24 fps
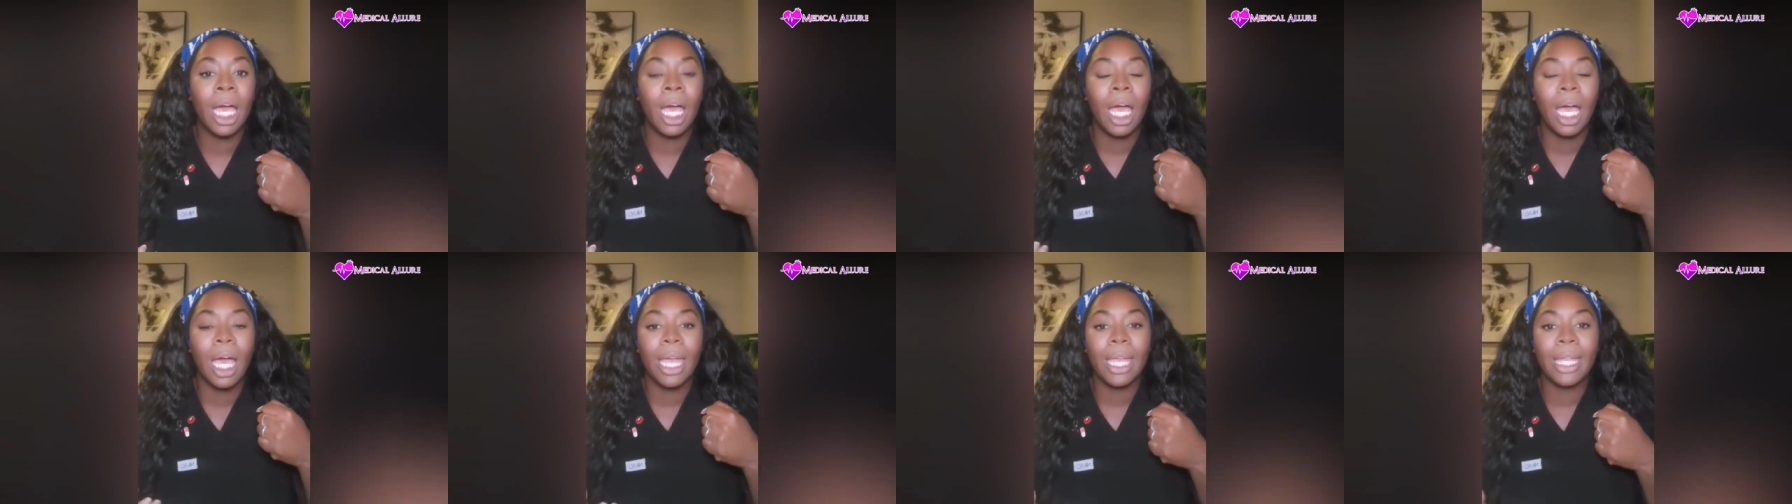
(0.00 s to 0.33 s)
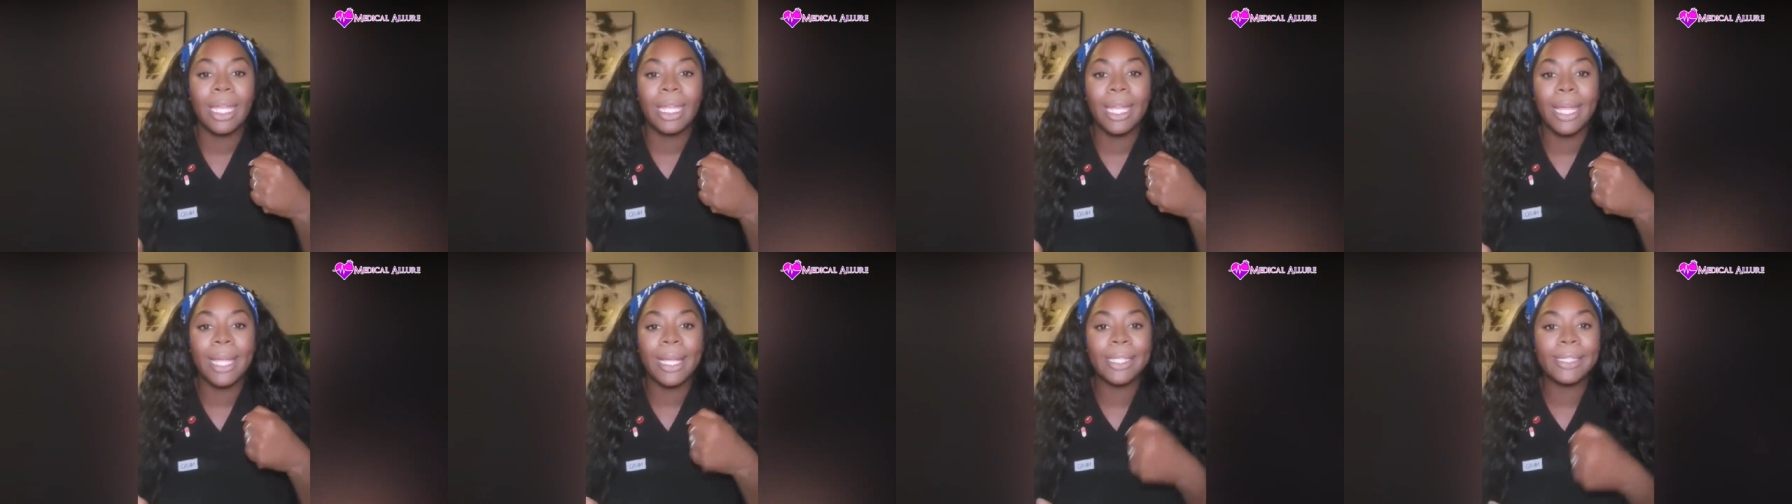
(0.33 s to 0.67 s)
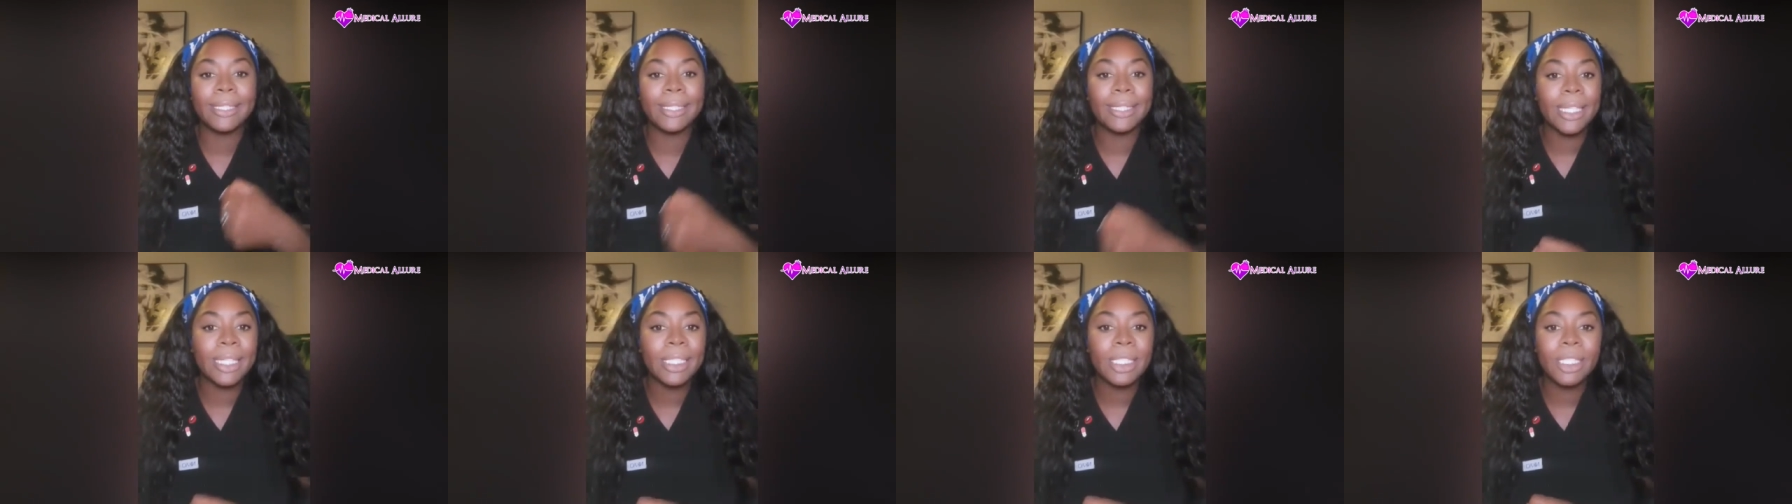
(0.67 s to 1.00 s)
an
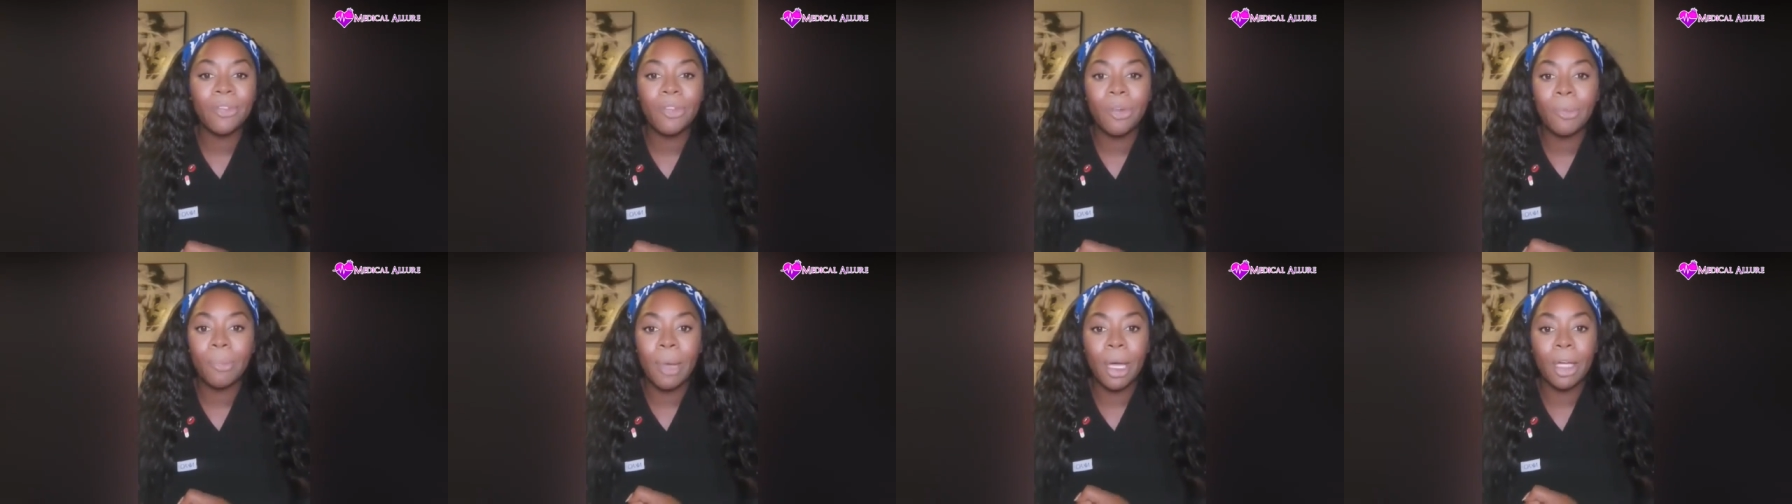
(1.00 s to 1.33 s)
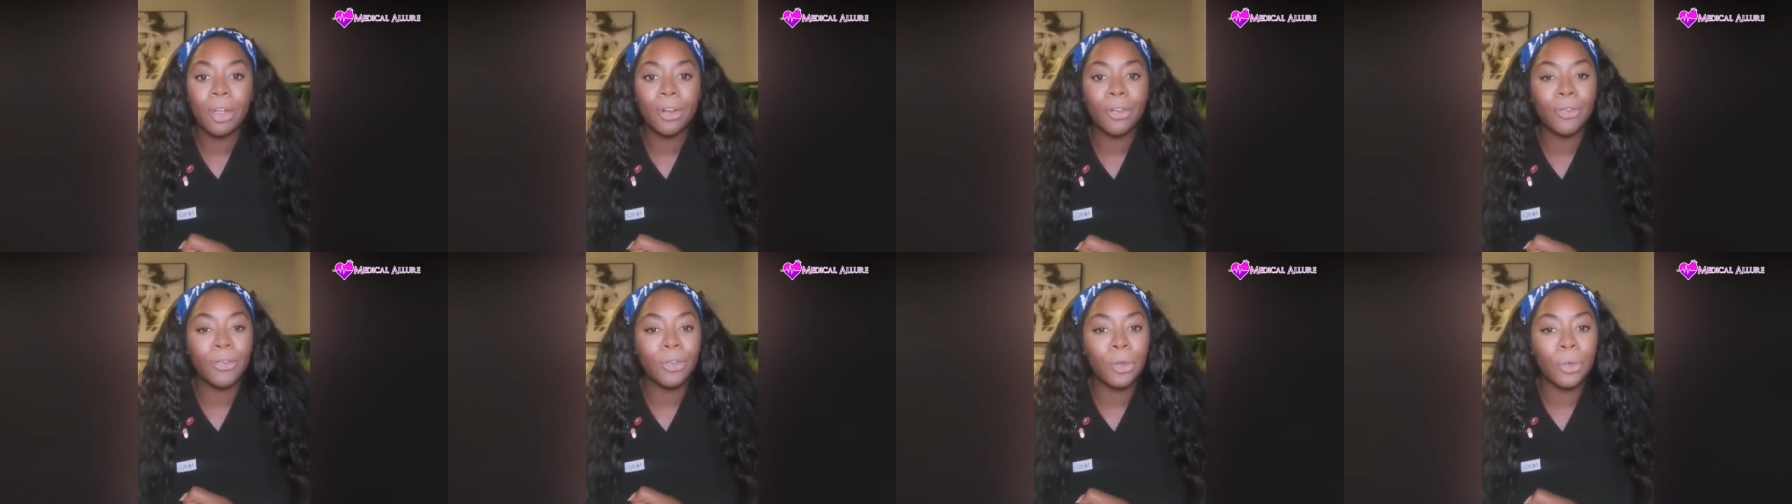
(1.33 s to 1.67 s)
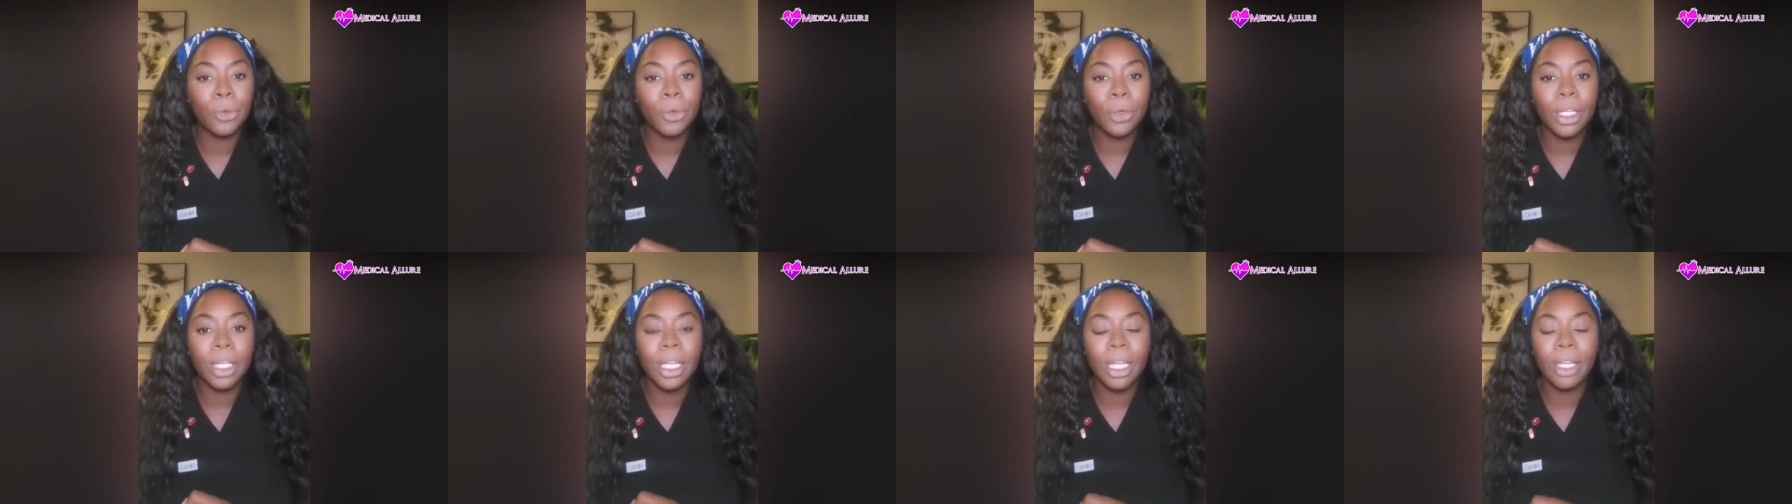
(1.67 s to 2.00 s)
excessive amount of
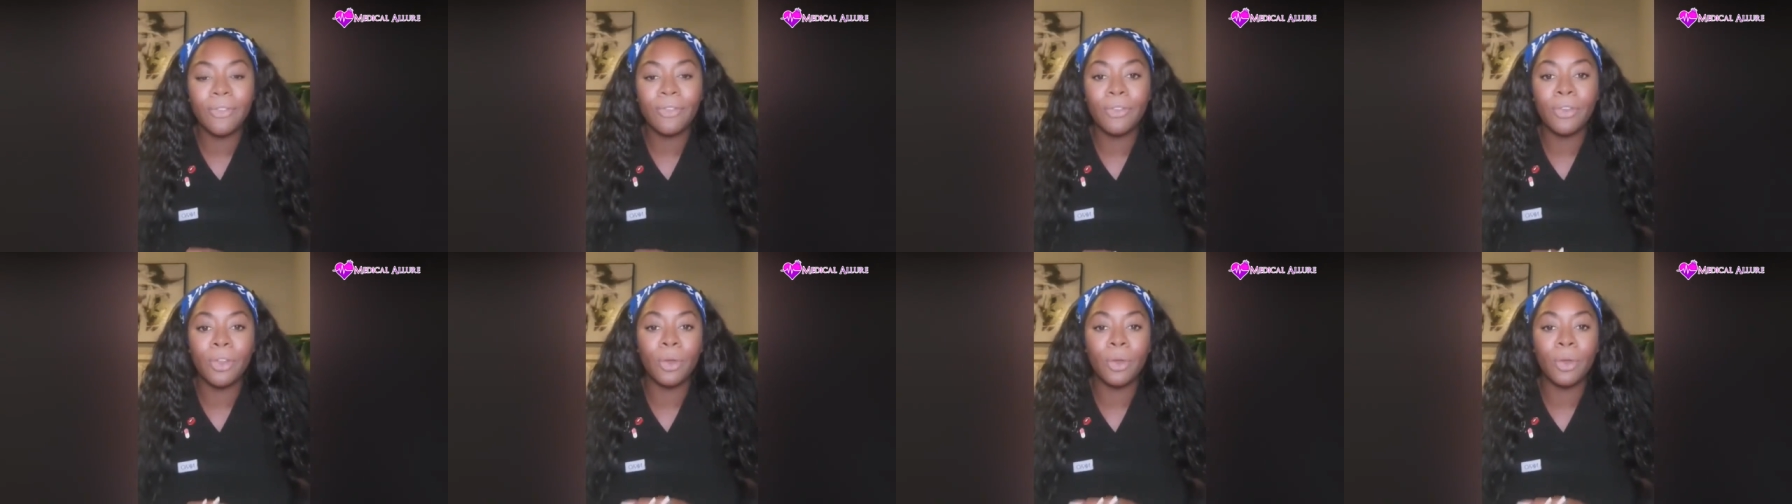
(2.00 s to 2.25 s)
fluid,